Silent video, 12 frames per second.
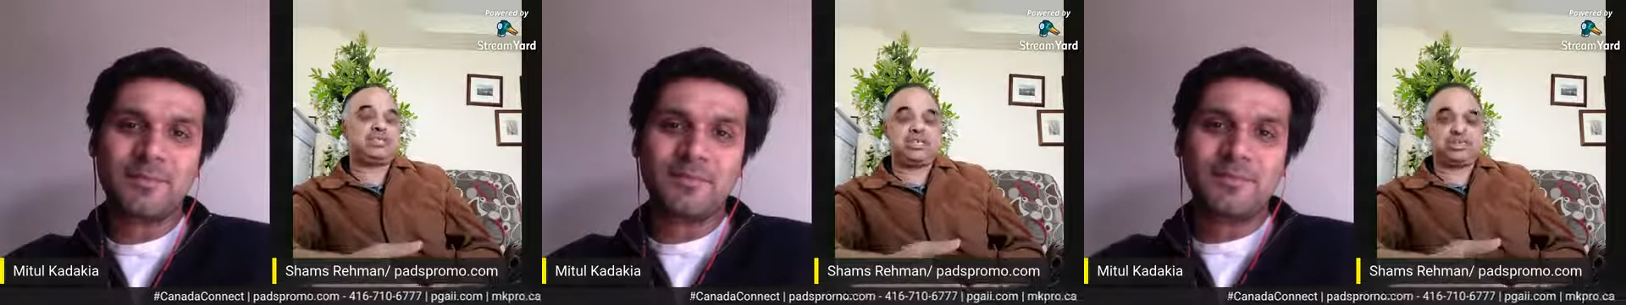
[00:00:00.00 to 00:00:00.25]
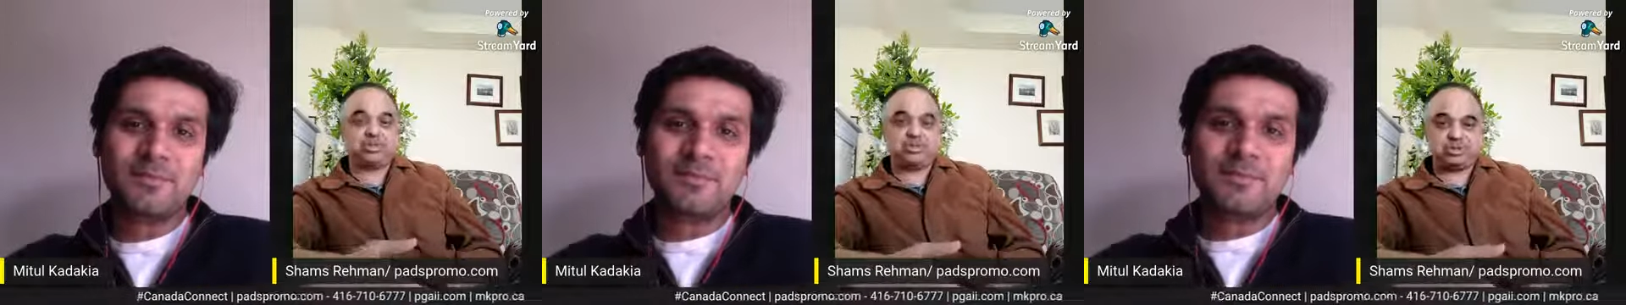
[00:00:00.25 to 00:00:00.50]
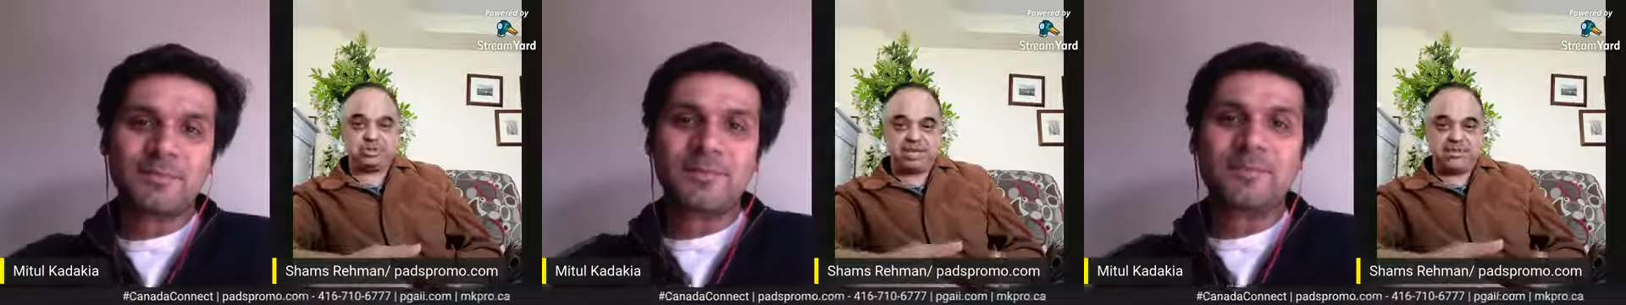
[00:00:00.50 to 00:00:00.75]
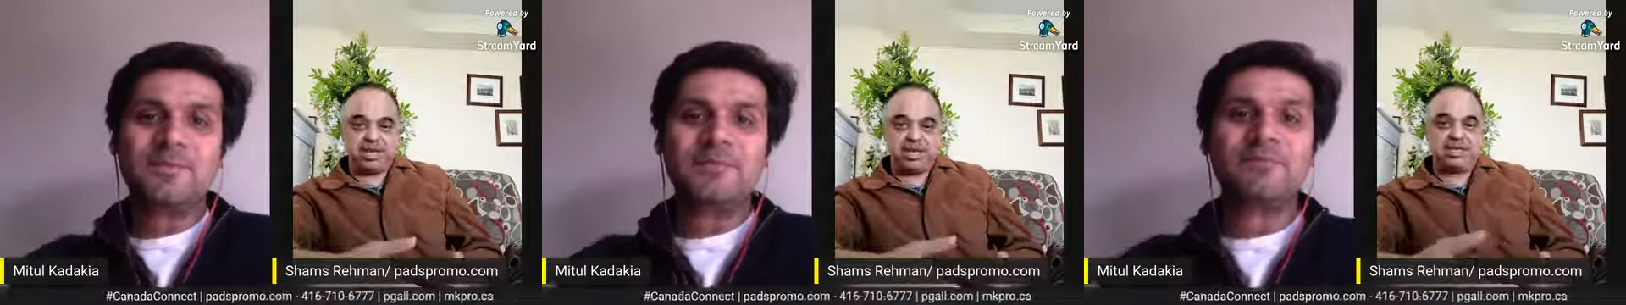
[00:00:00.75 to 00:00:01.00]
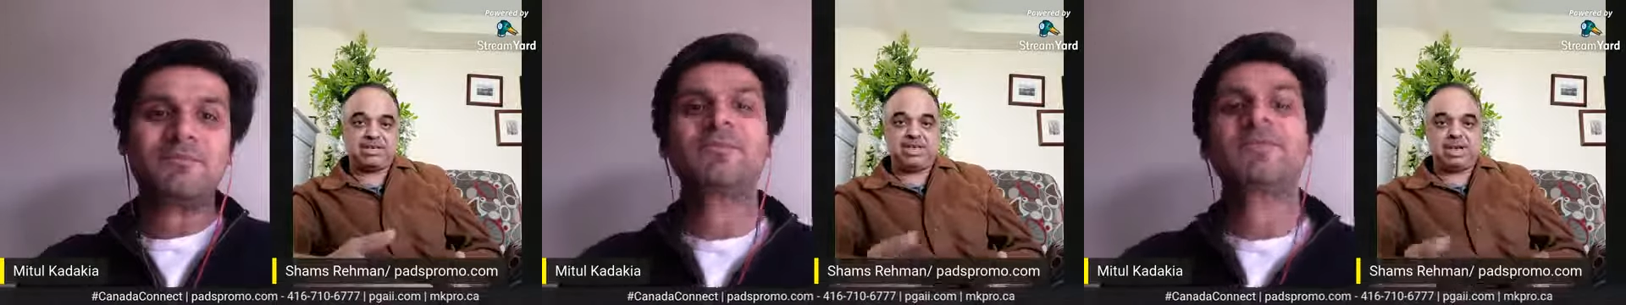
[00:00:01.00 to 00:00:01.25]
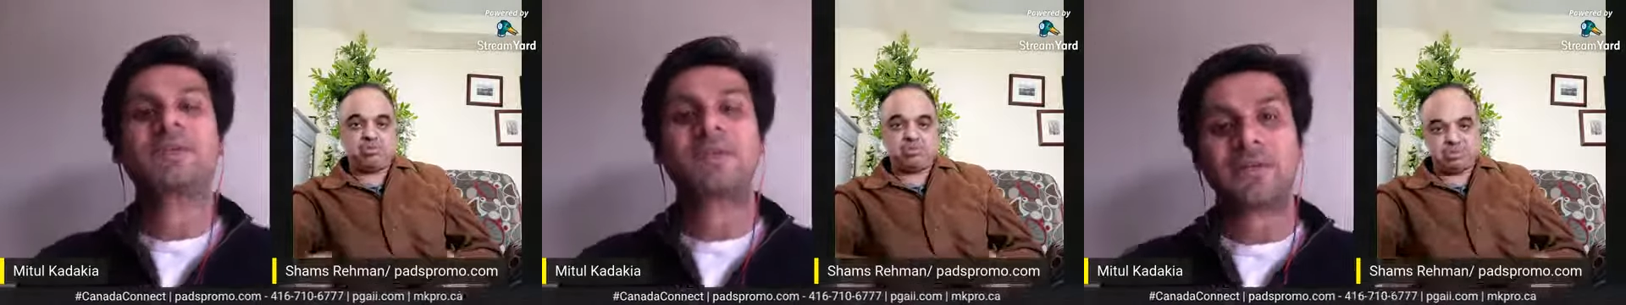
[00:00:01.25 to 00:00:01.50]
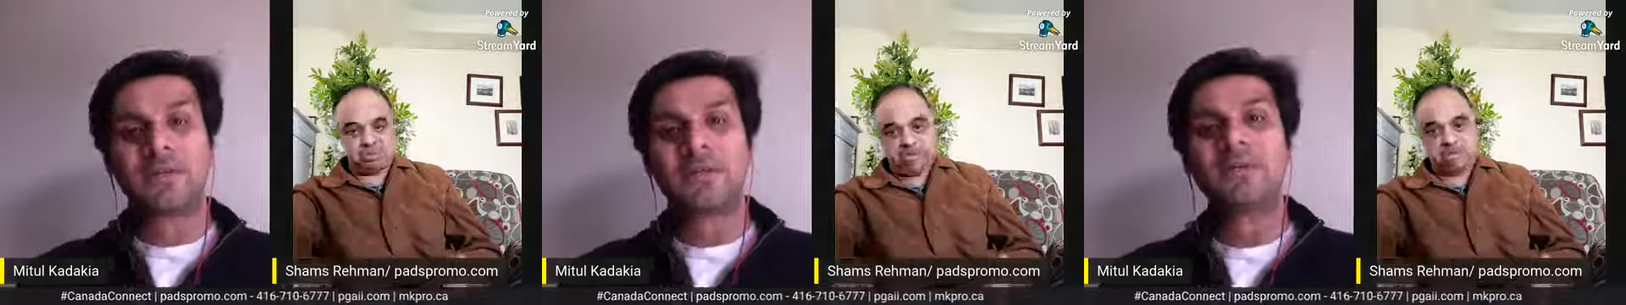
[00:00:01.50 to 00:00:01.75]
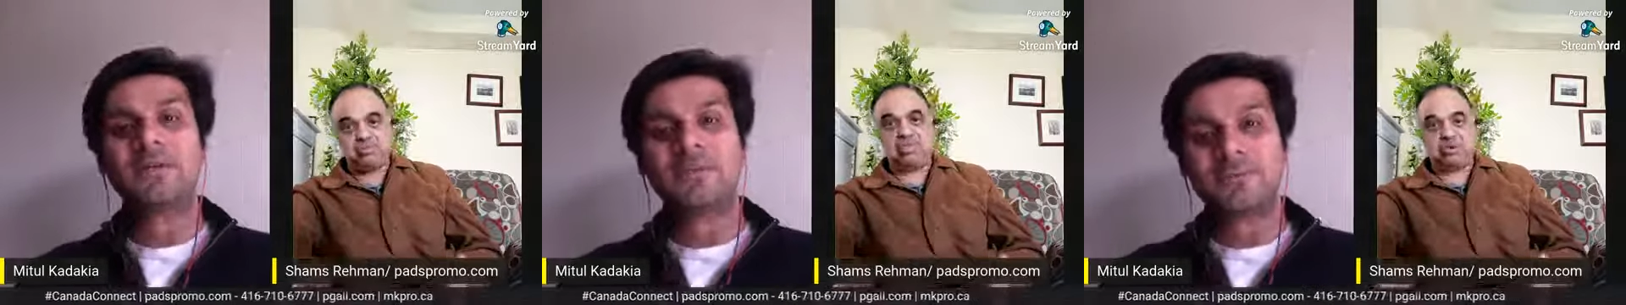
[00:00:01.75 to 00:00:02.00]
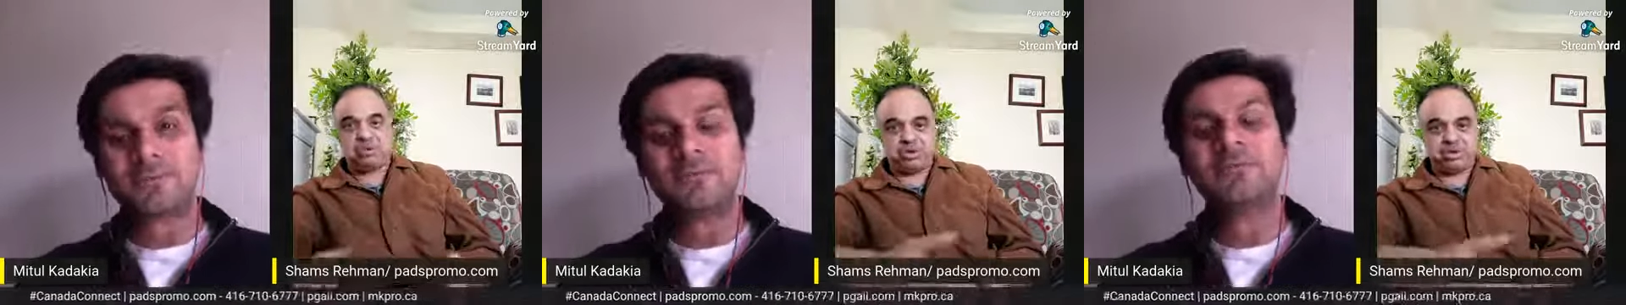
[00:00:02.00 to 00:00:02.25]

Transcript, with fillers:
Speaker 1: trade shows coming in down down the